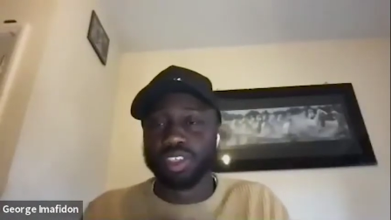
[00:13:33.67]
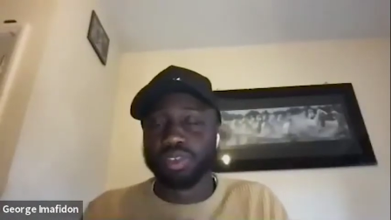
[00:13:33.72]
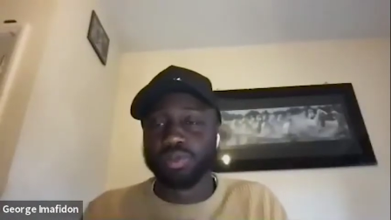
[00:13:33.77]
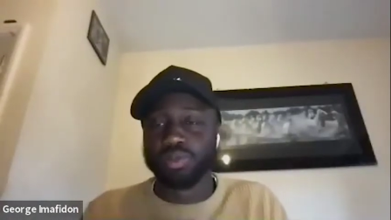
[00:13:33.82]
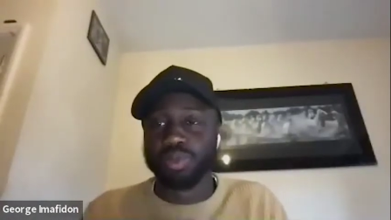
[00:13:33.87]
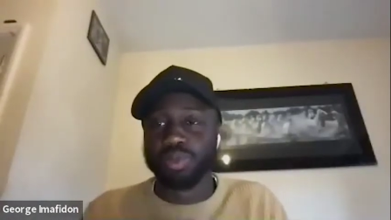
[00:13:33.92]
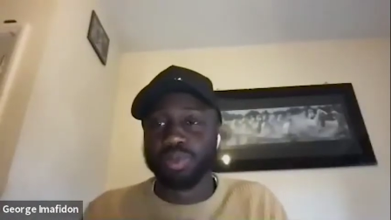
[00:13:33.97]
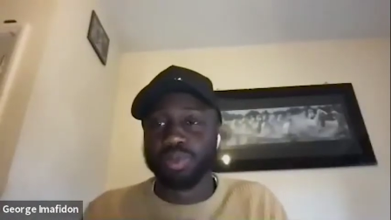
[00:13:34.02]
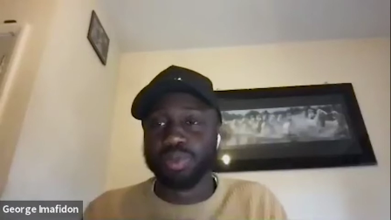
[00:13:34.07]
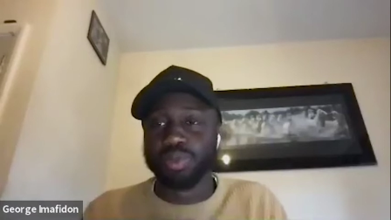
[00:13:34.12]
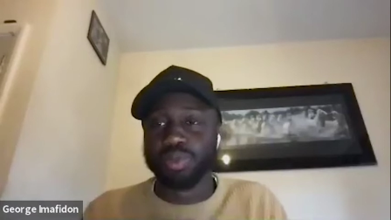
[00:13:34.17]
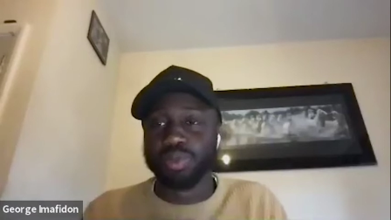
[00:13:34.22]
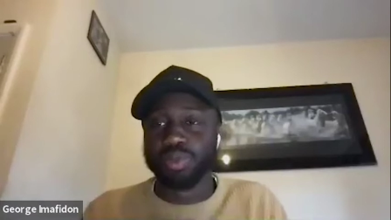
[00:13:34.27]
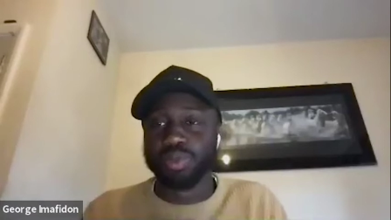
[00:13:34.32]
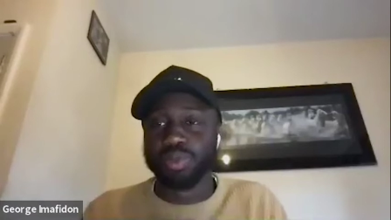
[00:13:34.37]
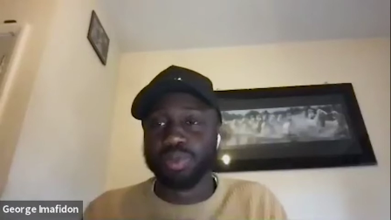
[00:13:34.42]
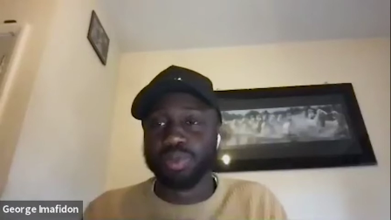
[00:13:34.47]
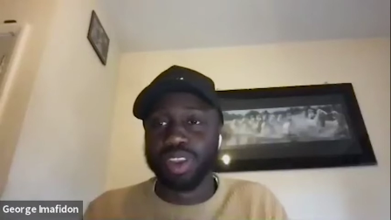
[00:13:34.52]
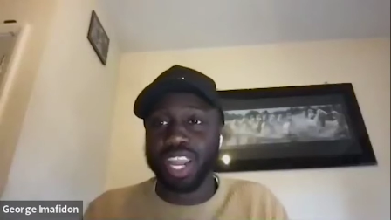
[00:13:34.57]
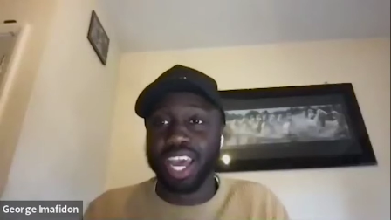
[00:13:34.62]
It's more,
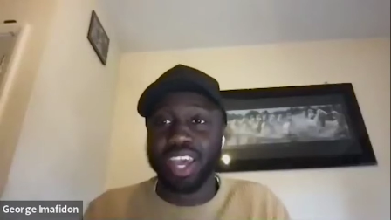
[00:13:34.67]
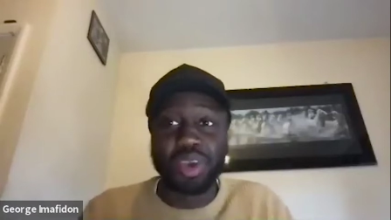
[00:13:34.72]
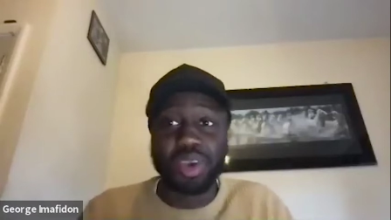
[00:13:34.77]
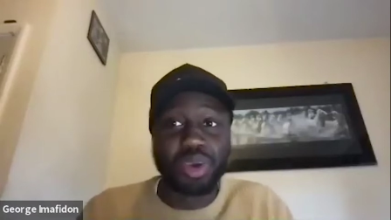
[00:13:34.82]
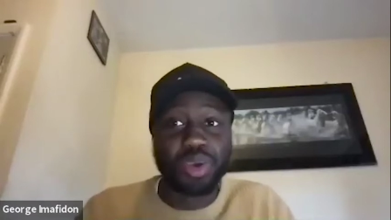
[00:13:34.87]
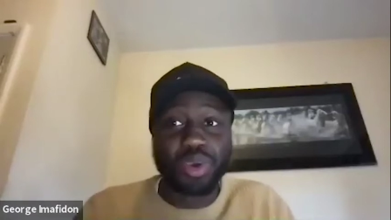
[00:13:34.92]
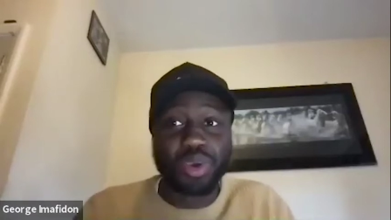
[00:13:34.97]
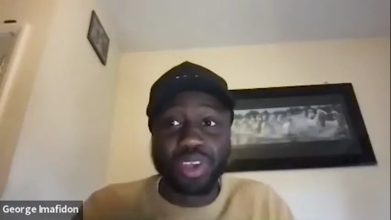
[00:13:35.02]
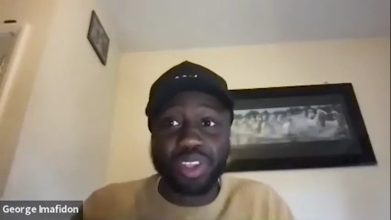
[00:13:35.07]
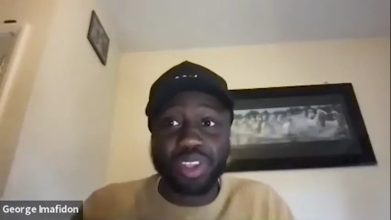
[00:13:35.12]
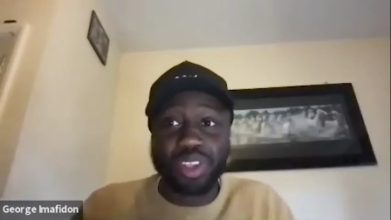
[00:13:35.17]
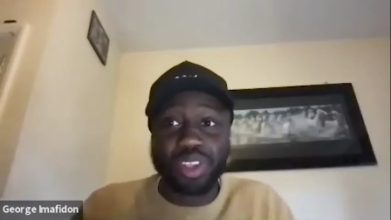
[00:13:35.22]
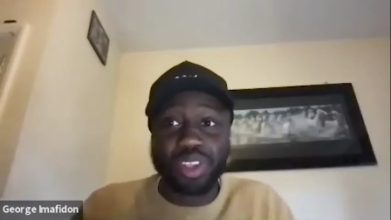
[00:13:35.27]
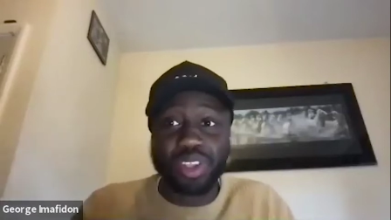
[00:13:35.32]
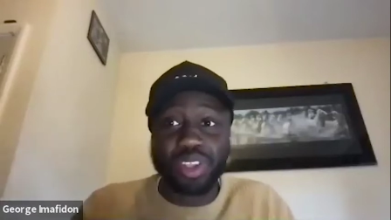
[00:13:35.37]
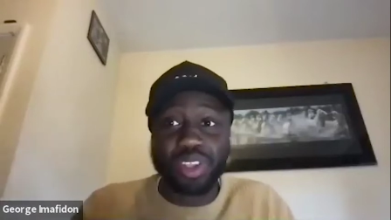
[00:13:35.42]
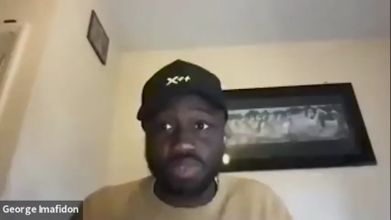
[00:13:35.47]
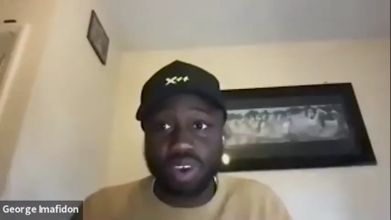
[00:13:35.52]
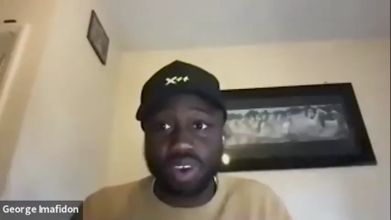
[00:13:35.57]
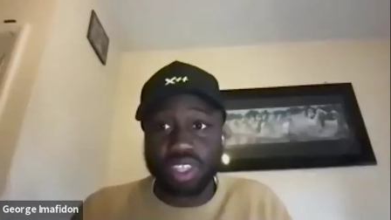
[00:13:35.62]
more like who
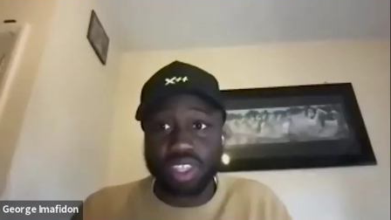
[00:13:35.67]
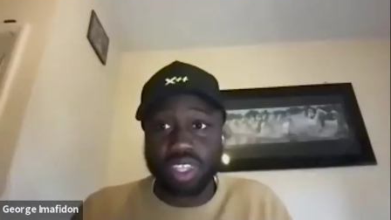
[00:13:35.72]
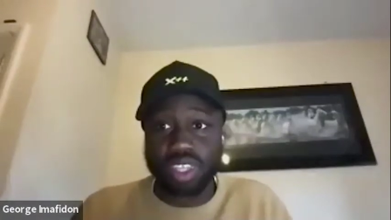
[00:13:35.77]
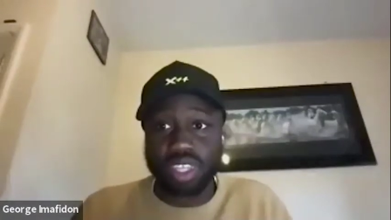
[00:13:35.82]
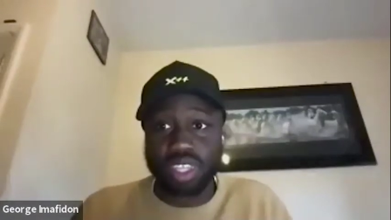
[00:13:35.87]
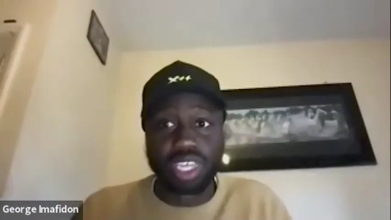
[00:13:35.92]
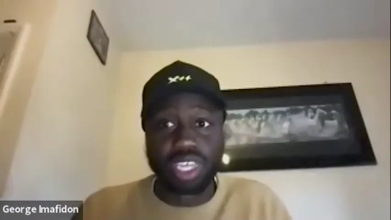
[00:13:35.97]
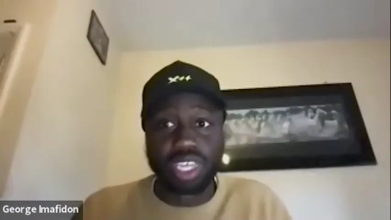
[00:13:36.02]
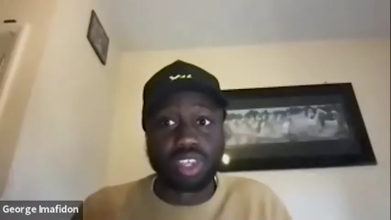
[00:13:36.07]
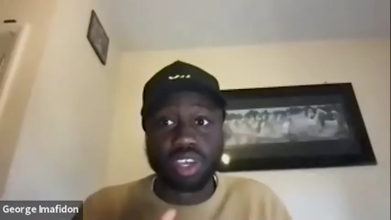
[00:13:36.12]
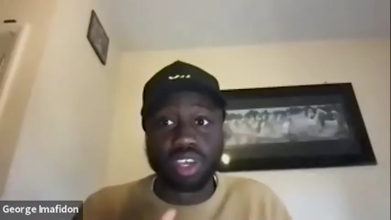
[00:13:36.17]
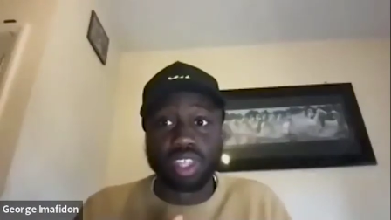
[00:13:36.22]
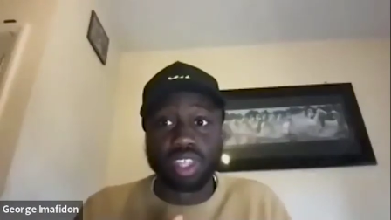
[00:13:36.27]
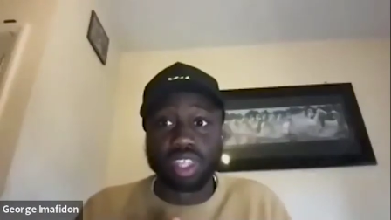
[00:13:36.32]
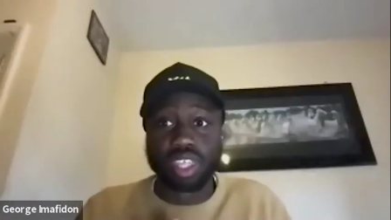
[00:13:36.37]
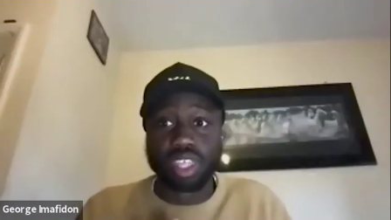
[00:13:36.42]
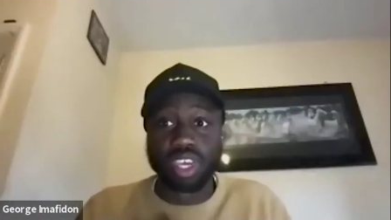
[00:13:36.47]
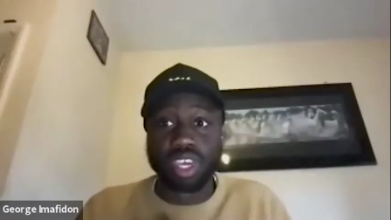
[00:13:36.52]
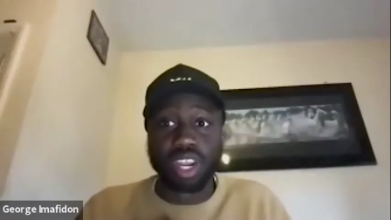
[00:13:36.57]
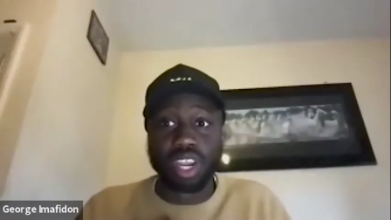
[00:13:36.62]
can do things the
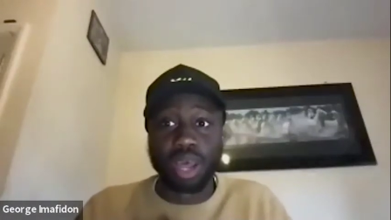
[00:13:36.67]
fastest.